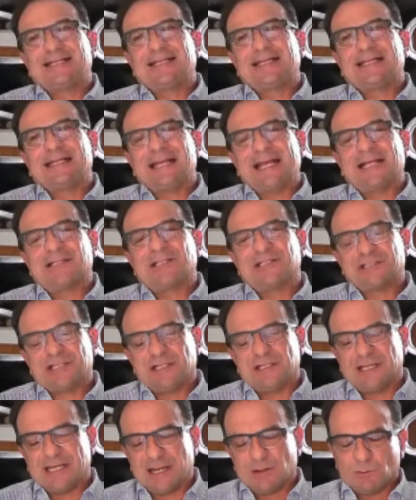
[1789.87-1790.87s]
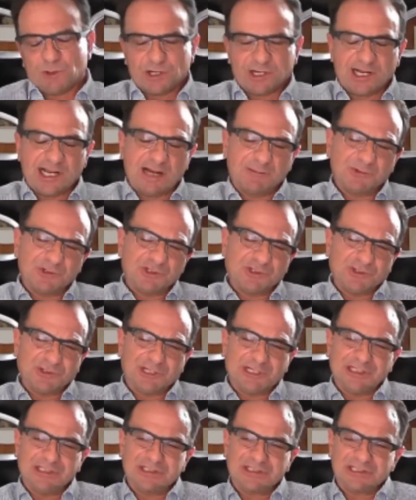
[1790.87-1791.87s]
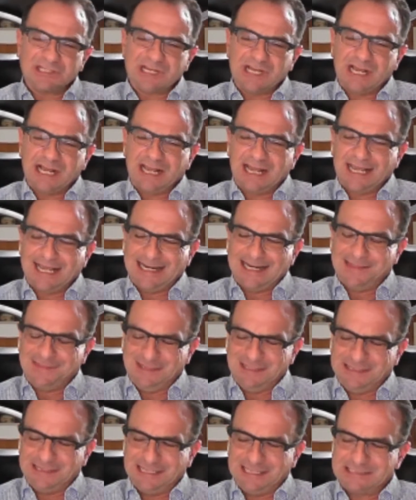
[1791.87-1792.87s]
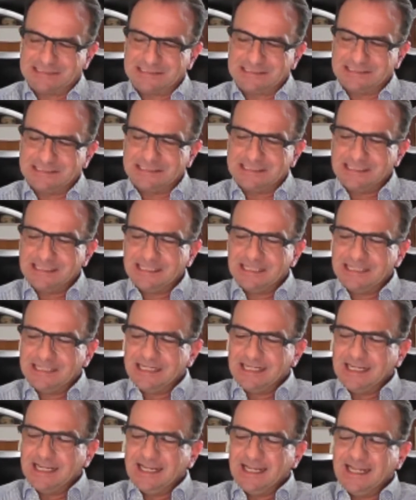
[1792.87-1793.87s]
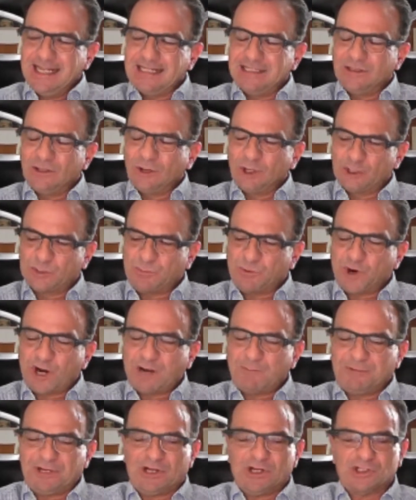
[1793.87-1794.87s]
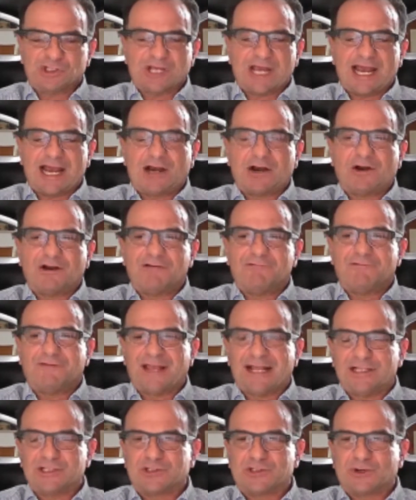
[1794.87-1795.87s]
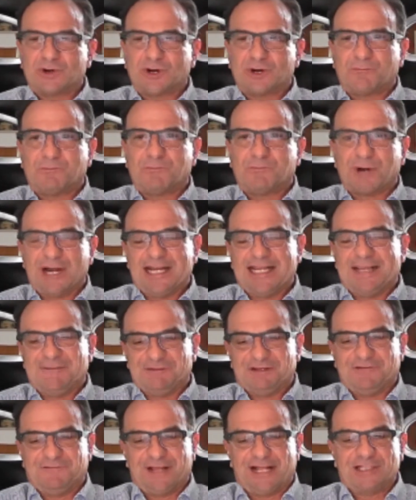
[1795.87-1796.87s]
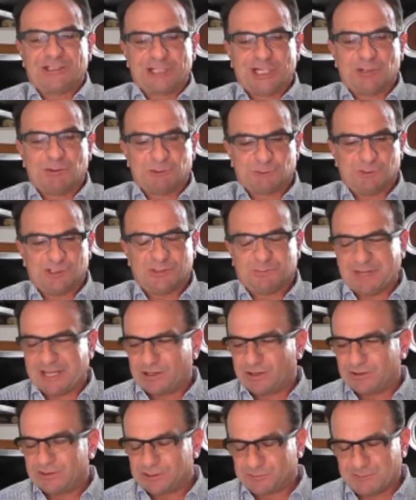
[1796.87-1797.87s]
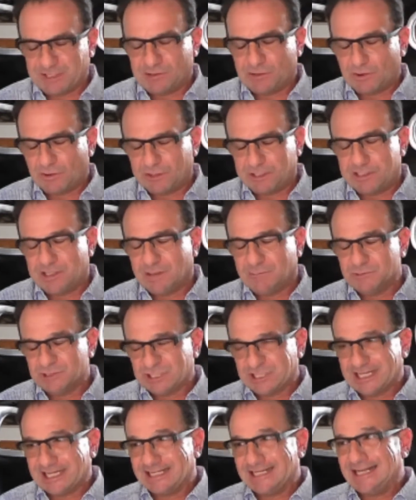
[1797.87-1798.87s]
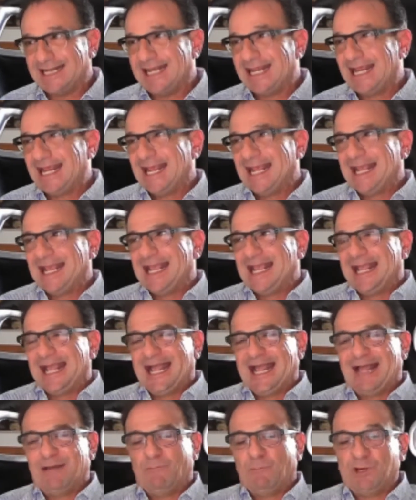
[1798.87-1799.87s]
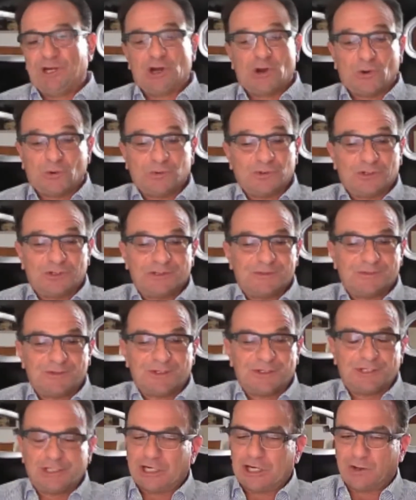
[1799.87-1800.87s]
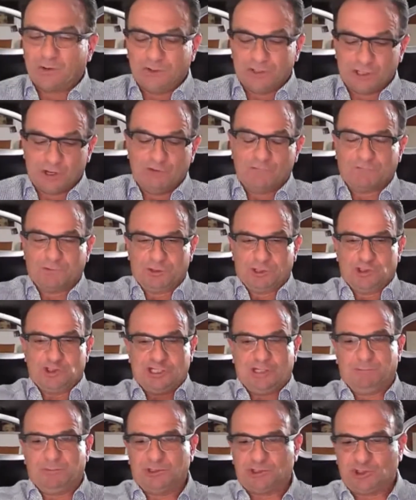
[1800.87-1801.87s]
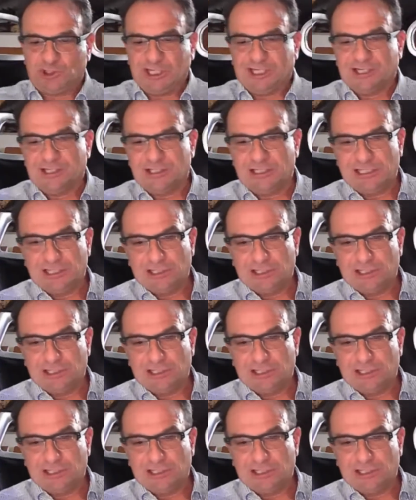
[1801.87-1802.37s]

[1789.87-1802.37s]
and the connections and the networking opportunities. And I think that's in large part because our events are break-even events. In other words, we spend all that comes in and we don't, go for the cheapest chicken